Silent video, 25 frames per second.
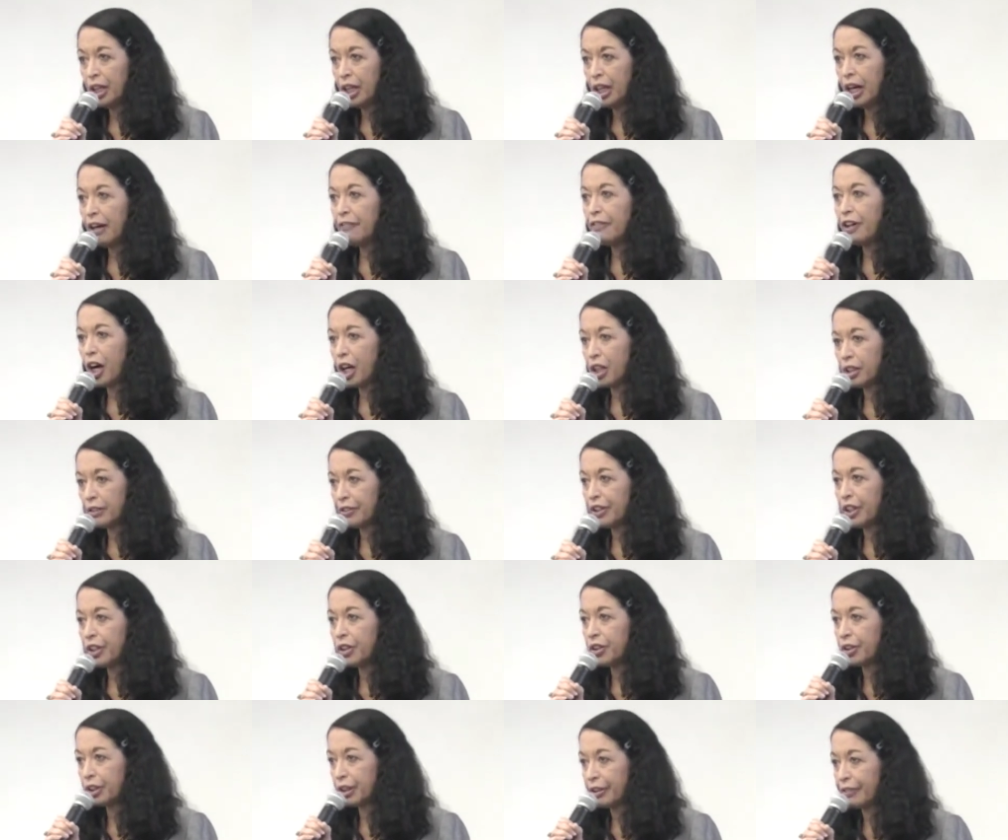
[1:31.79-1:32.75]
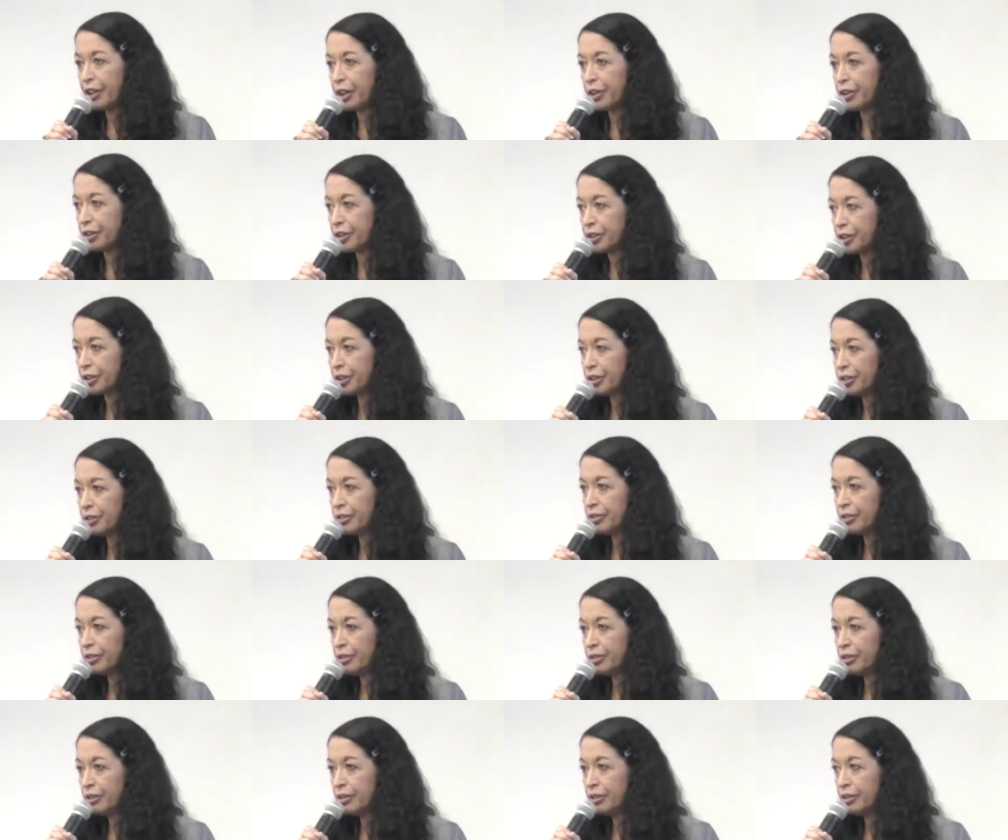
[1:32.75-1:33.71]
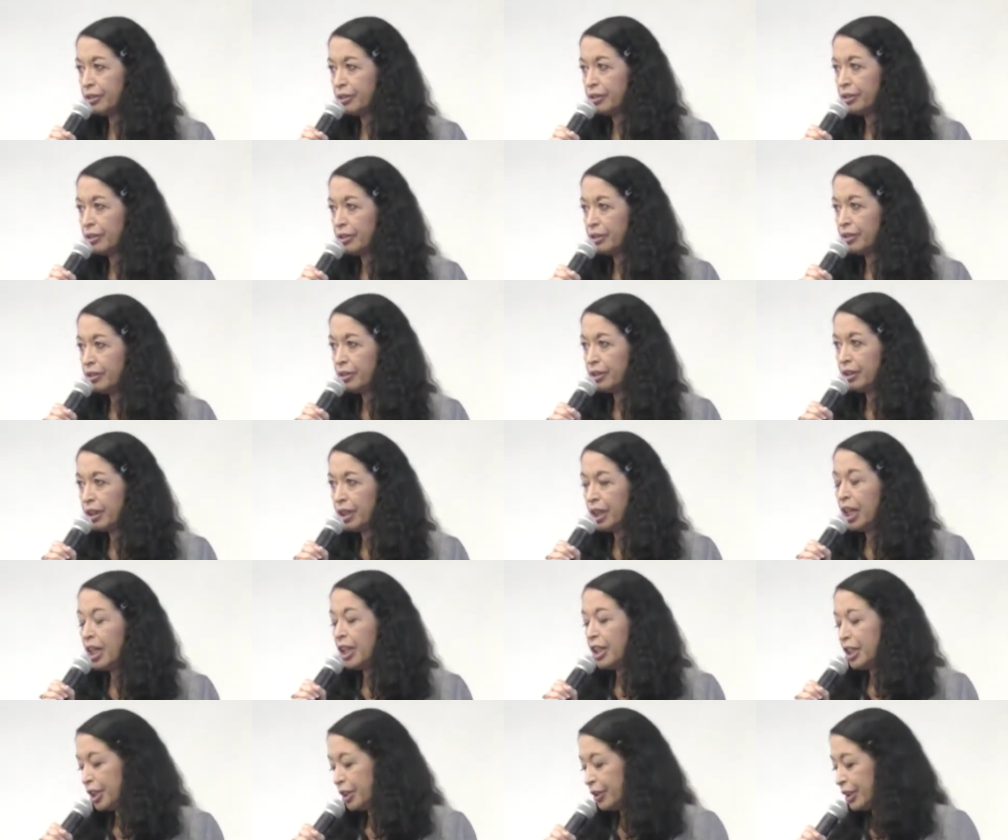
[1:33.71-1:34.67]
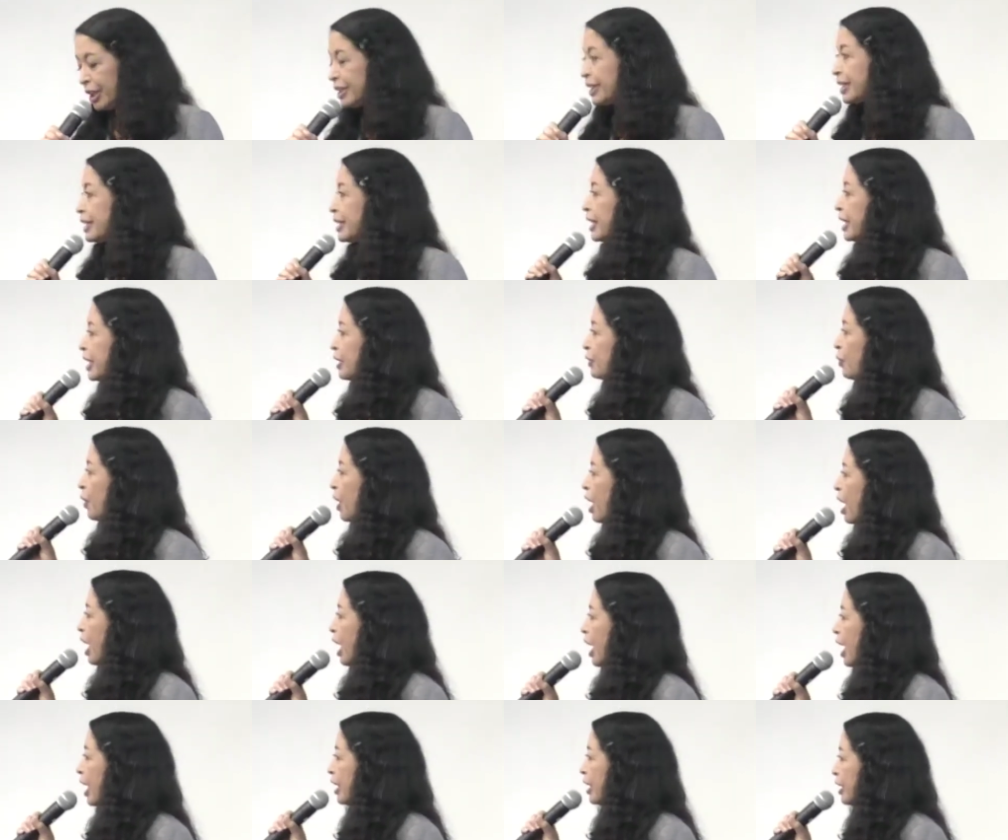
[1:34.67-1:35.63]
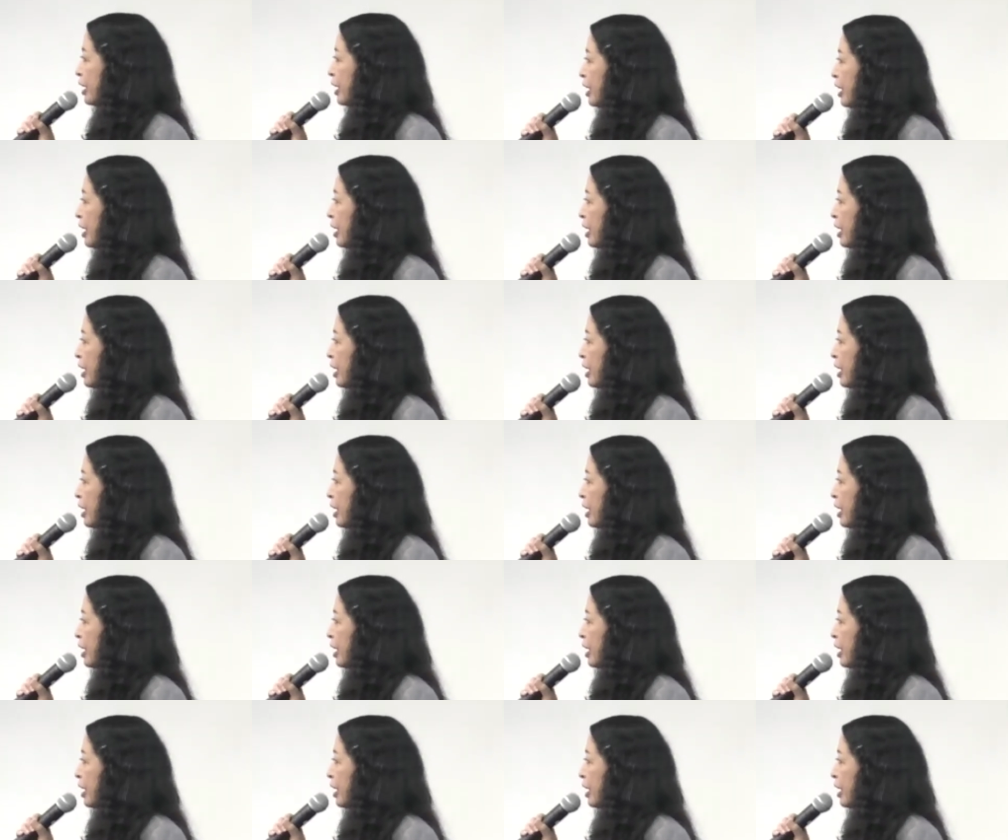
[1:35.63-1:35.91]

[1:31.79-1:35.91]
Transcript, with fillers: of all of the early voters. You can see why